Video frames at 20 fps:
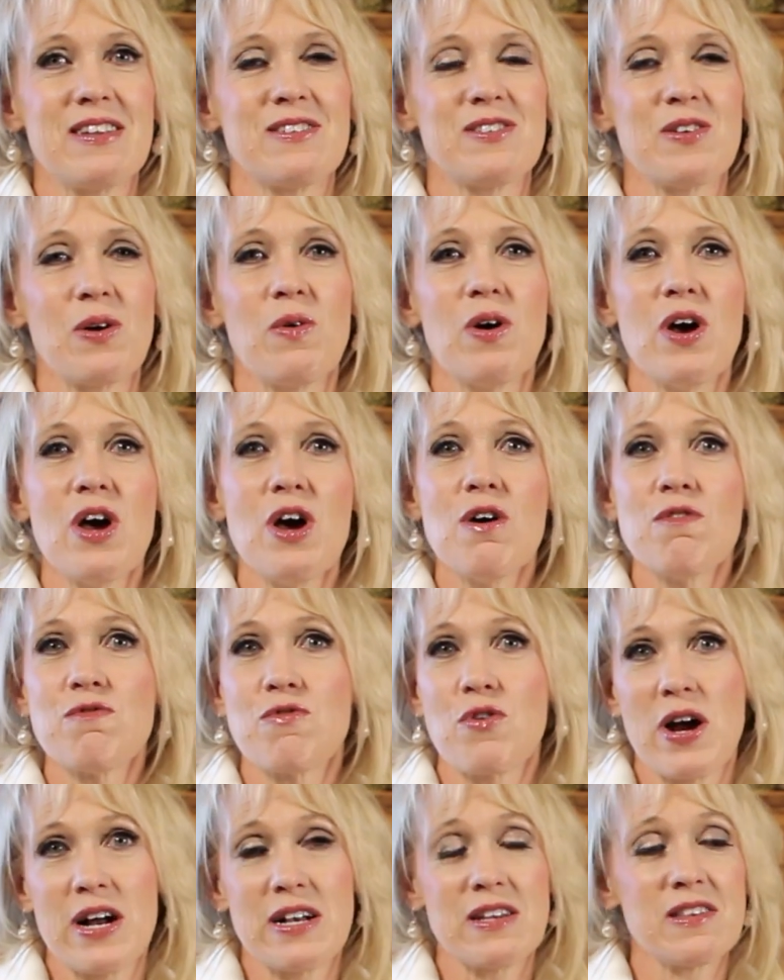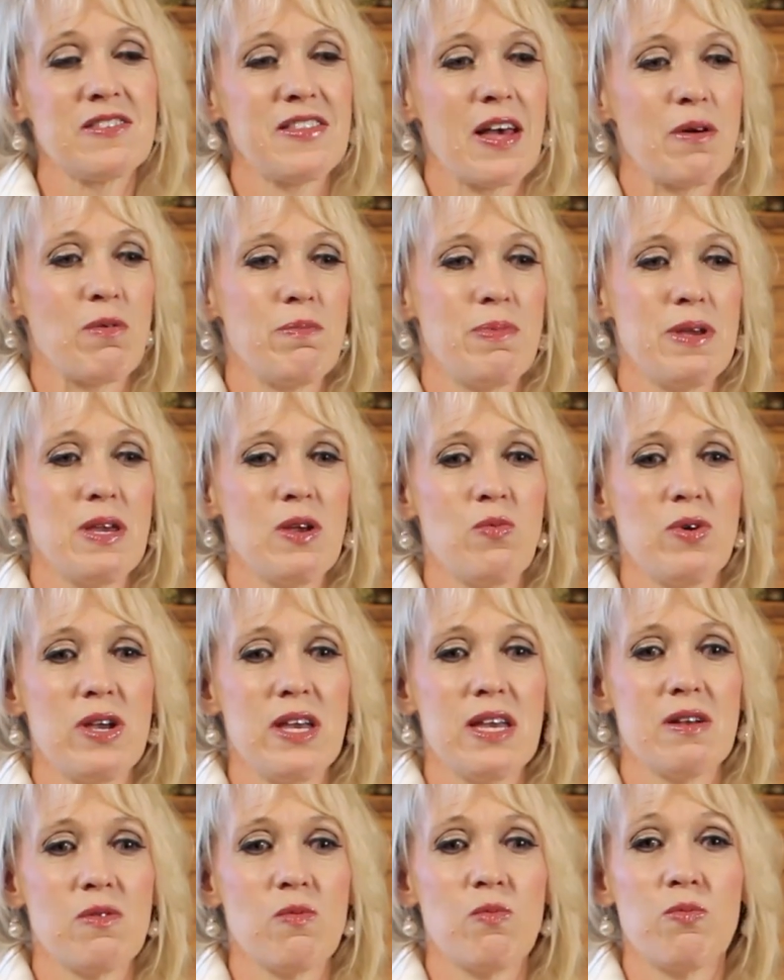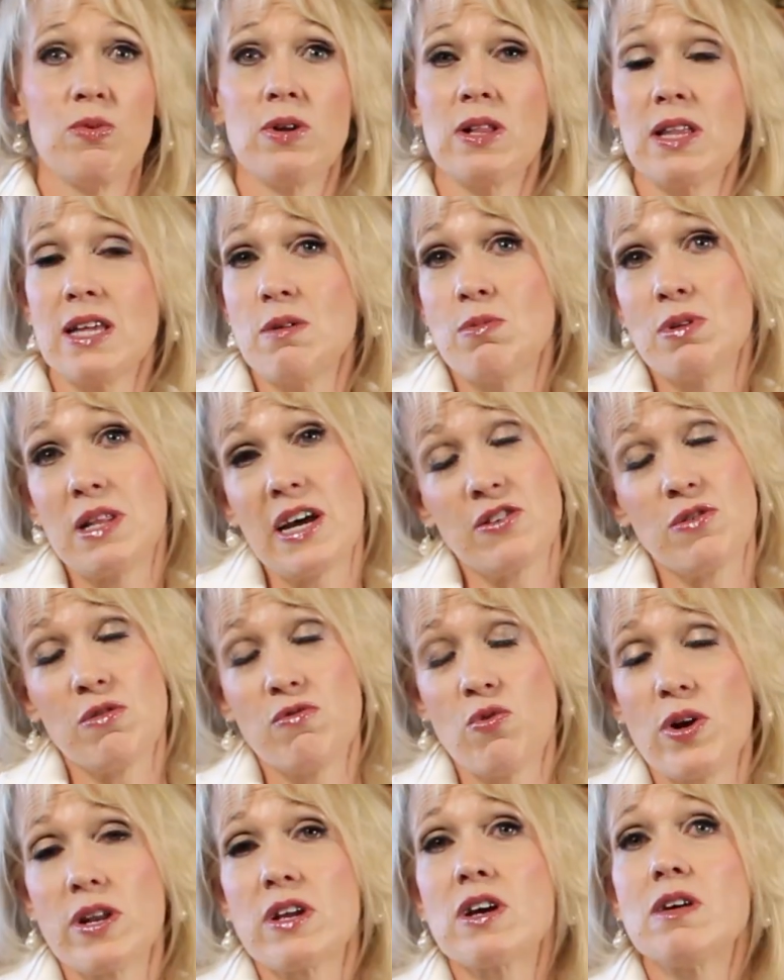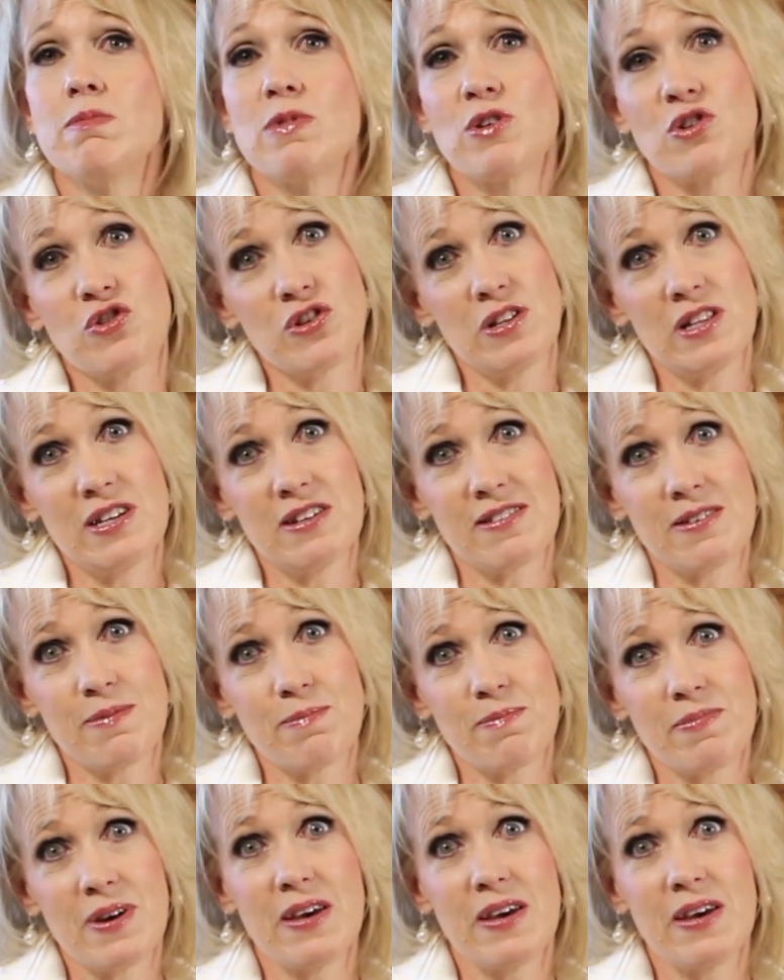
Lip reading: So for us, that would be, we really would like to avoid commercialism.